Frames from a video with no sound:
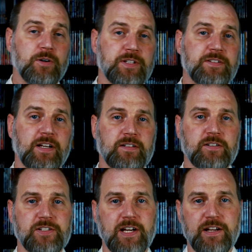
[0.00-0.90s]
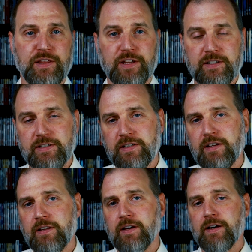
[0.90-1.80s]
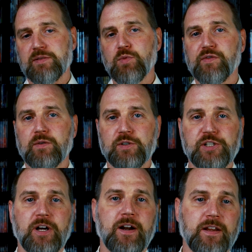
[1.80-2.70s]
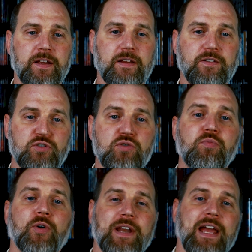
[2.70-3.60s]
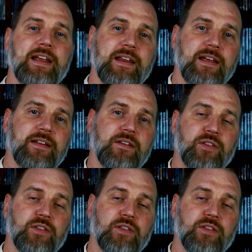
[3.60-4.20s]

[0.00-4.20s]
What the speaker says: on the technical side of things, this movie was shot in 2.8 and